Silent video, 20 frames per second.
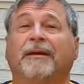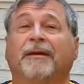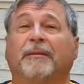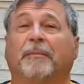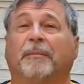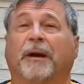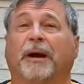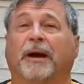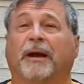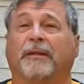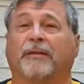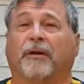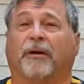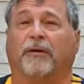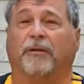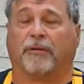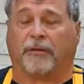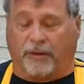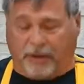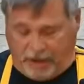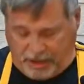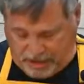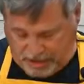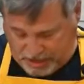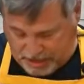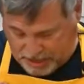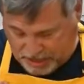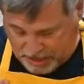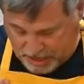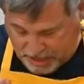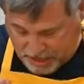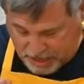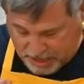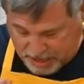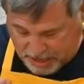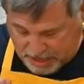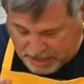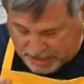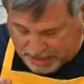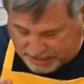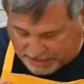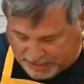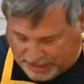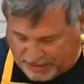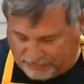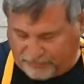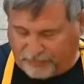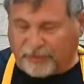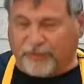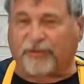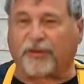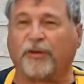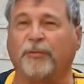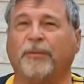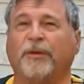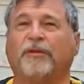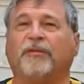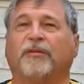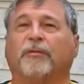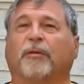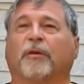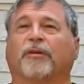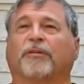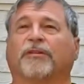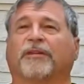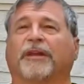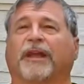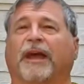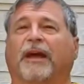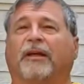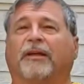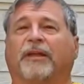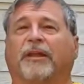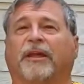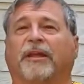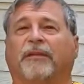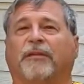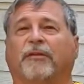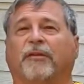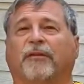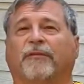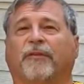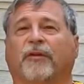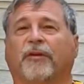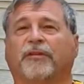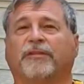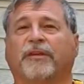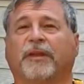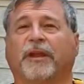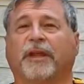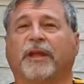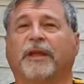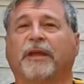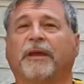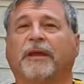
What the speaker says: My daughter gave this to me. She works at Gallaudet University.